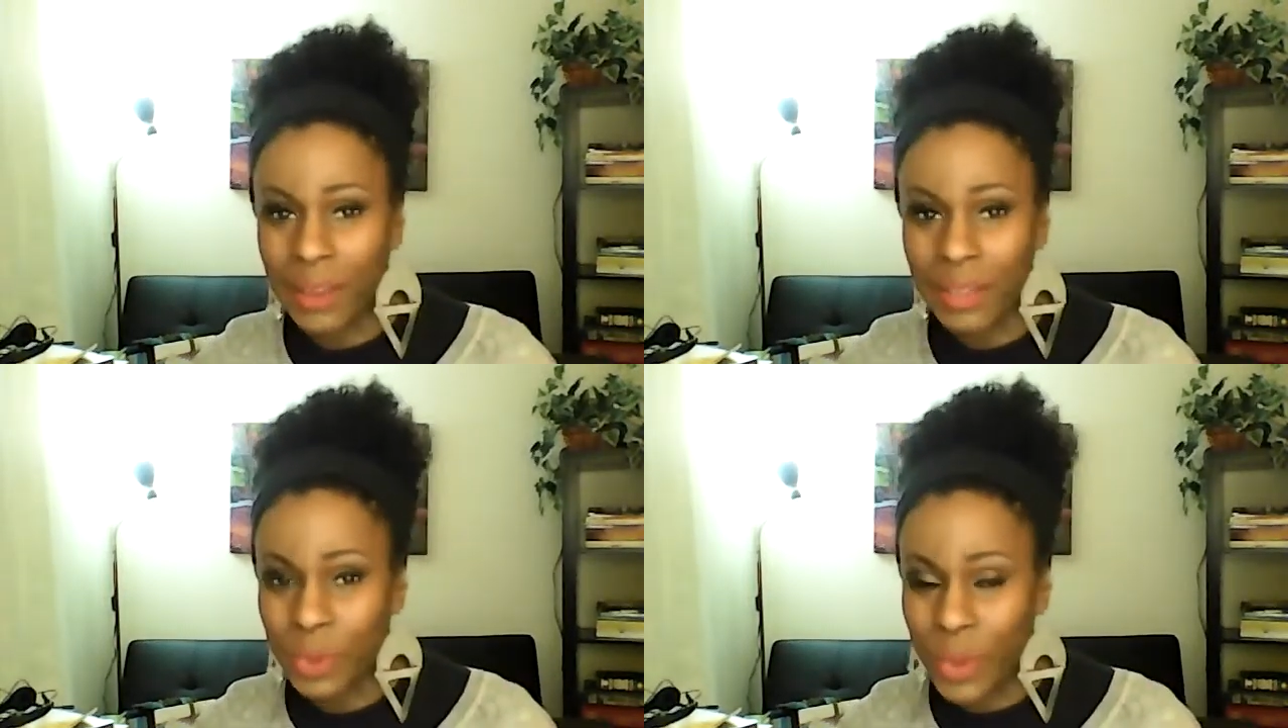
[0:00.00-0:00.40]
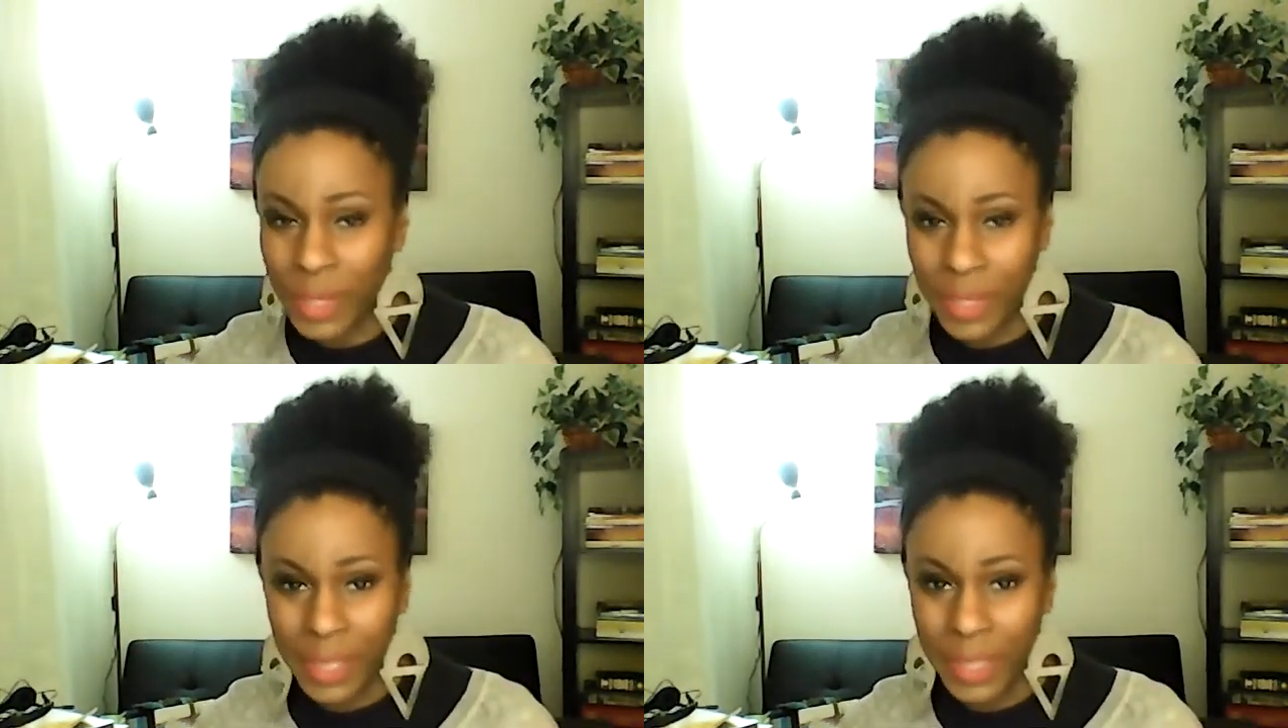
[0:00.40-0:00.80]

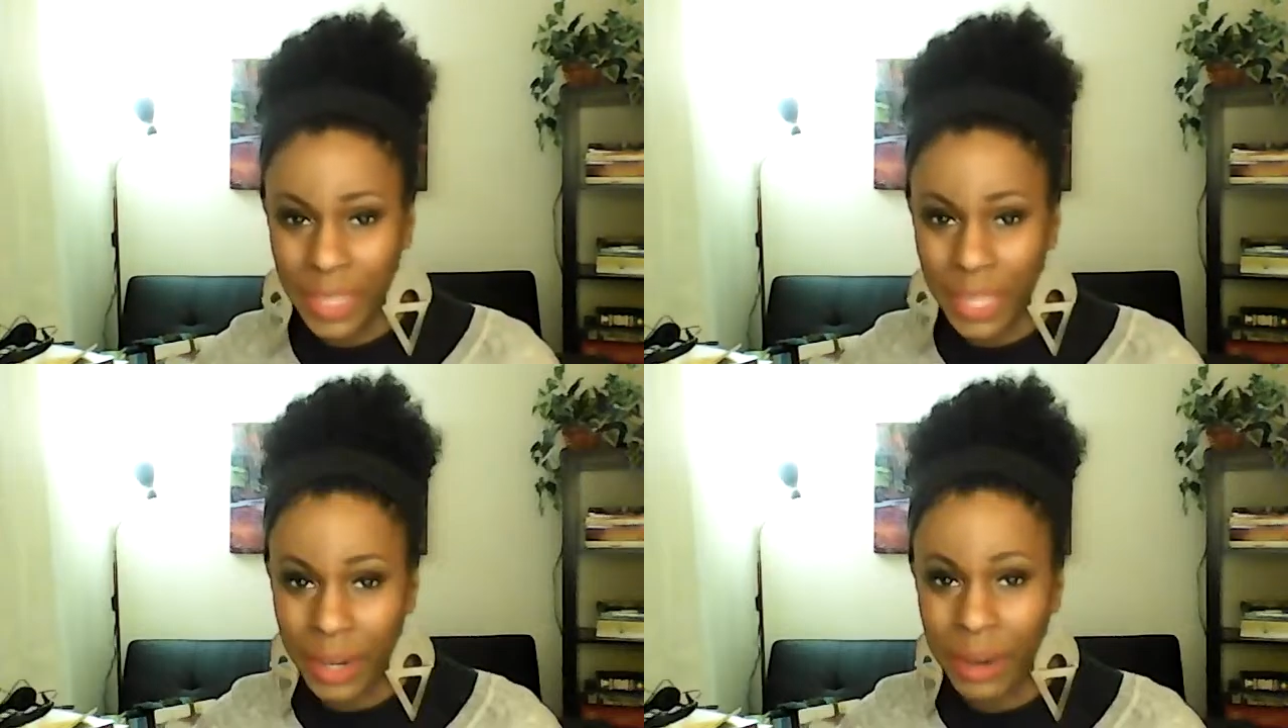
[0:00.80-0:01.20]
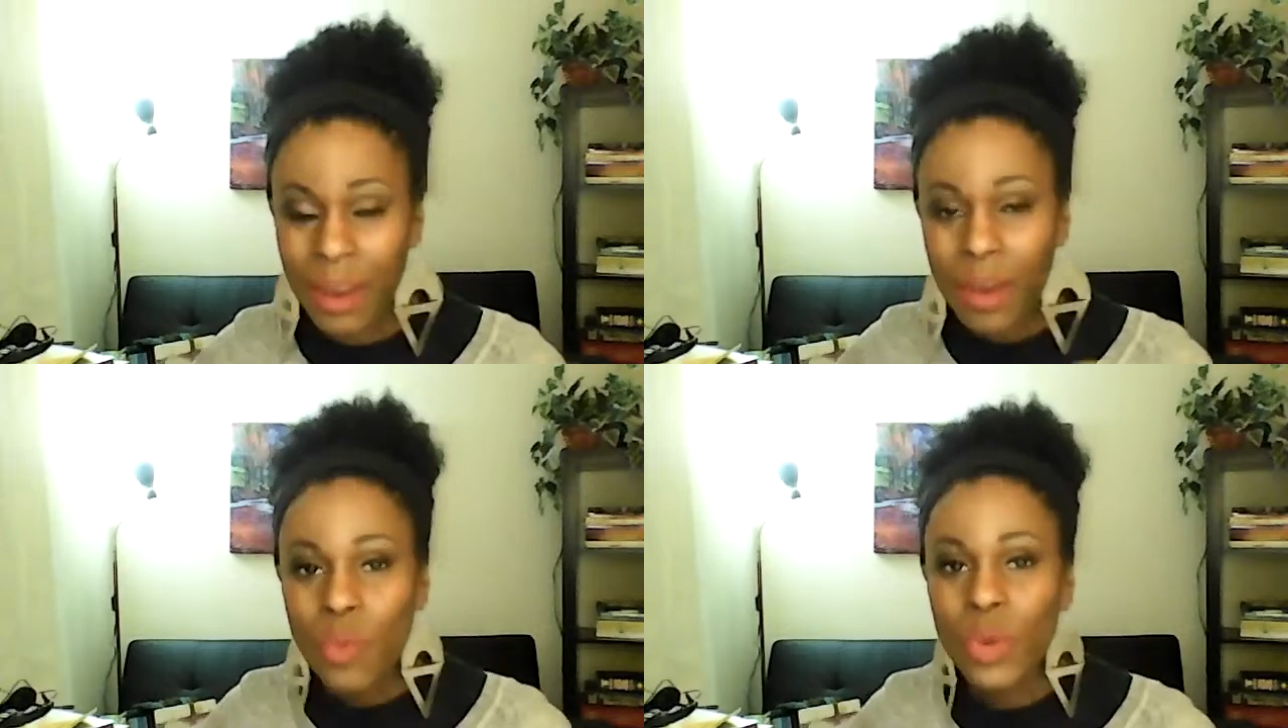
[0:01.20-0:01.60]
directing it there.
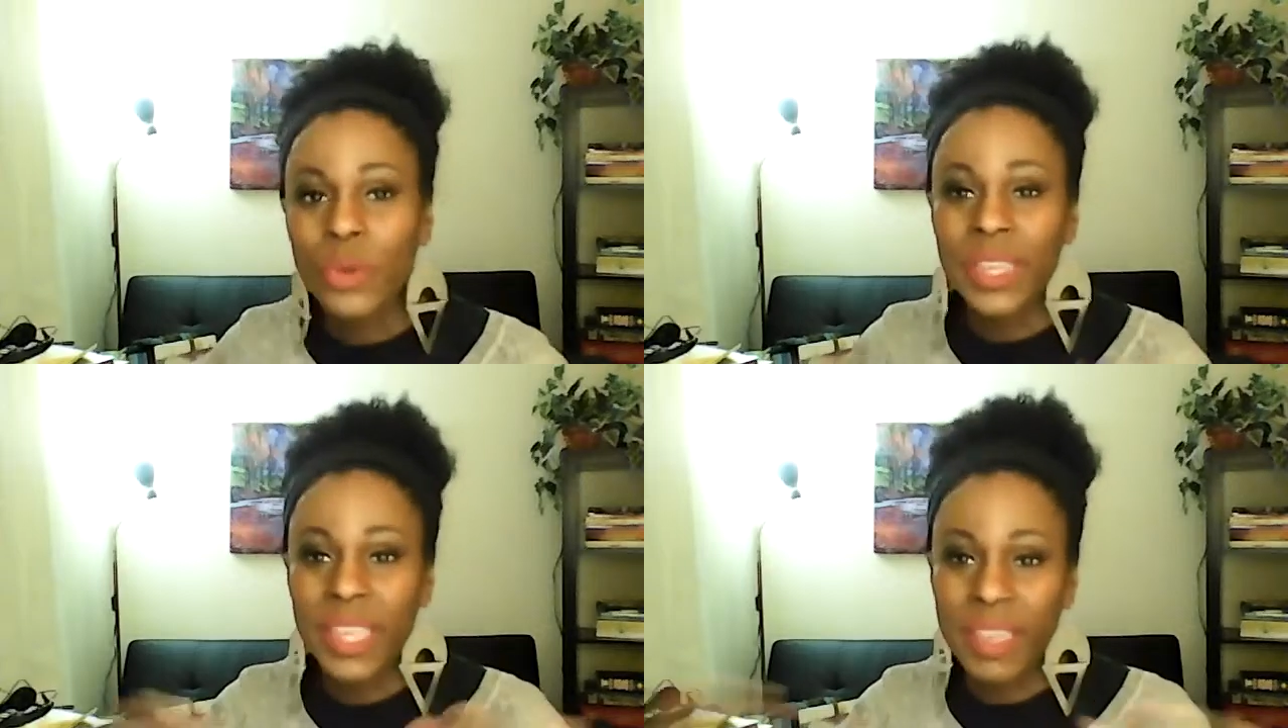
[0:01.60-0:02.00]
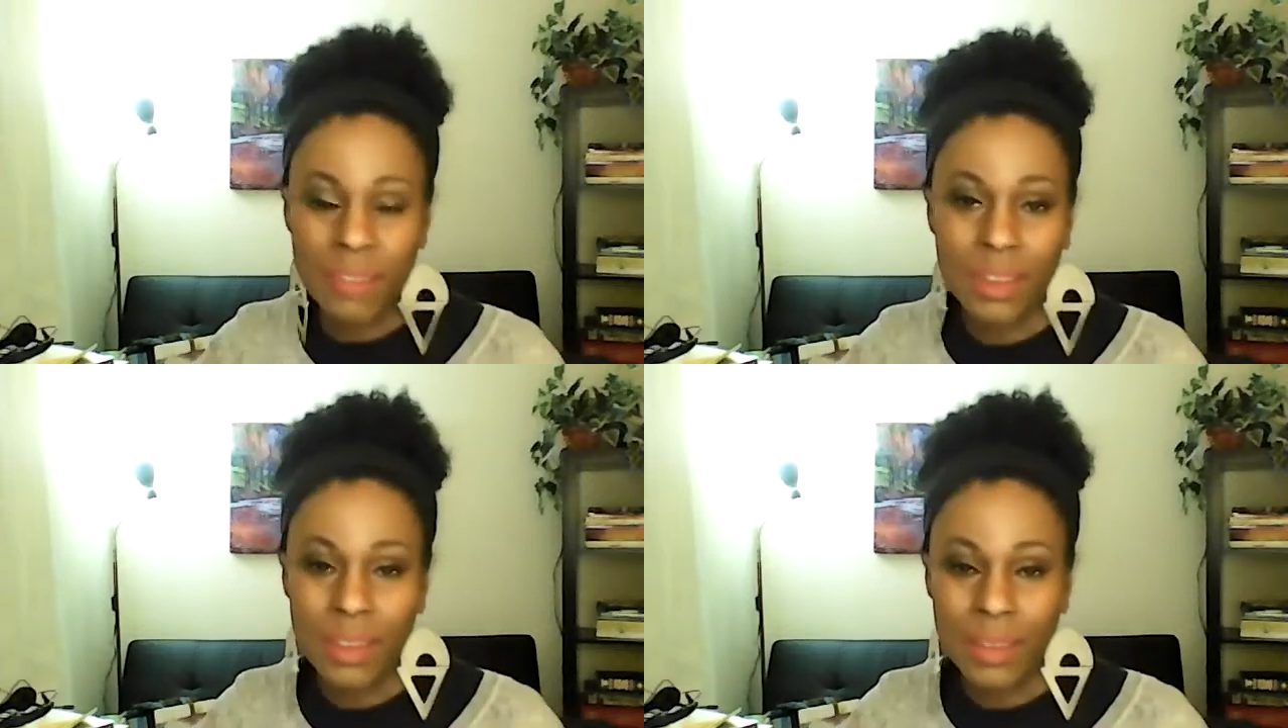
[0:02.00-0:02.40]
We're
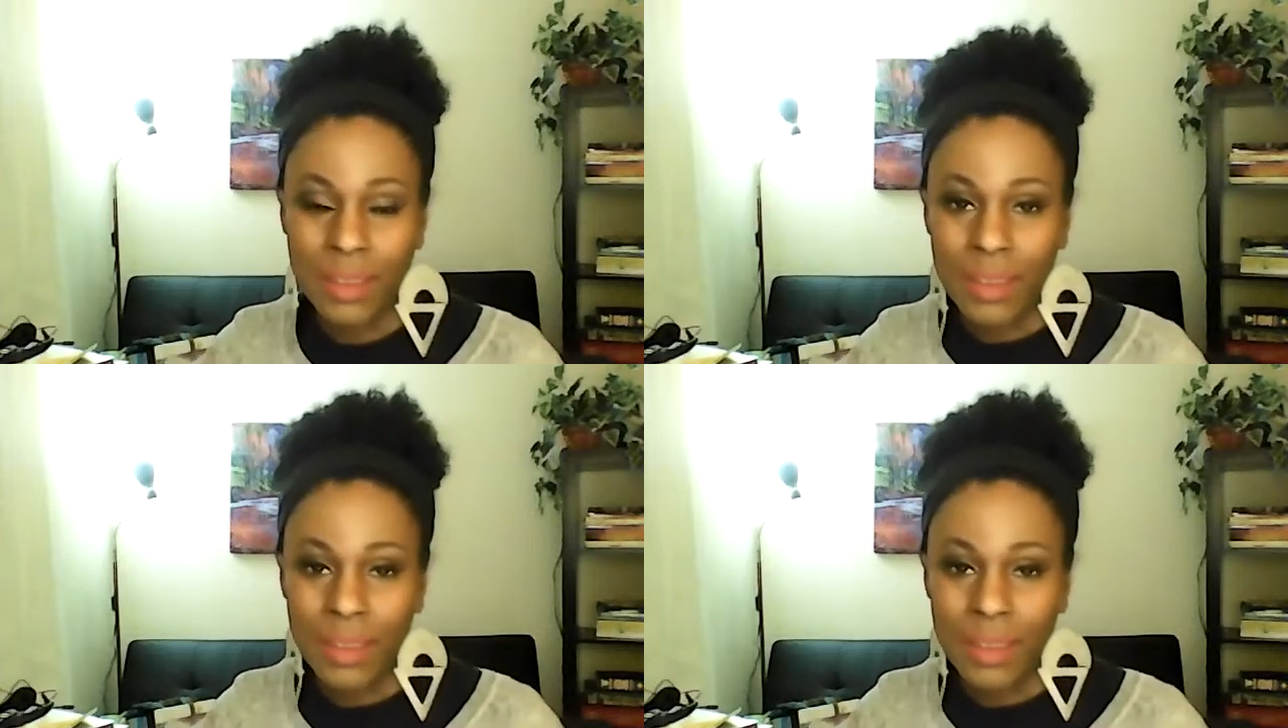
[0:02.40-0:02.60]
giving it.